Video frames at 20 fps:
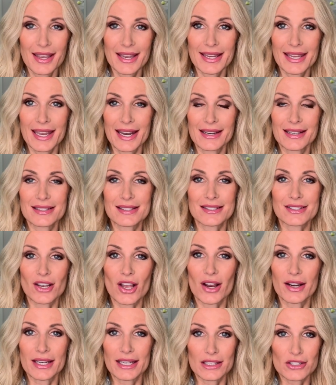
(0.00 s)
Again, it's
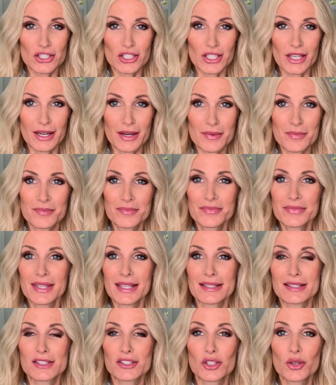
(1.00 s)
not itchy.
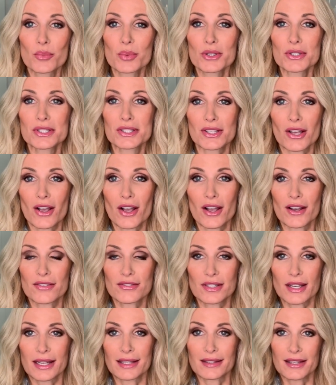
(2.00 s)
It's super
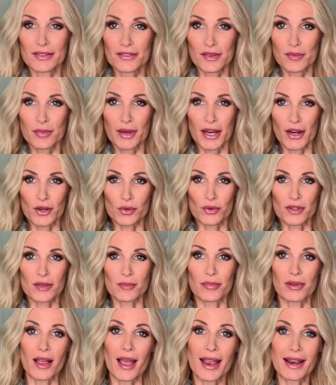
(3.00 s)
soft. I love it paired
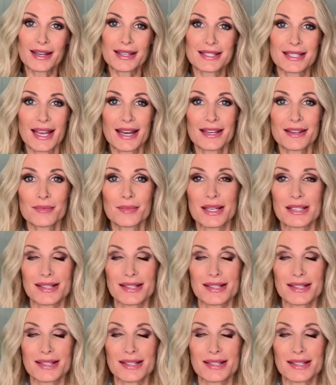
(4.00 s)
with black denim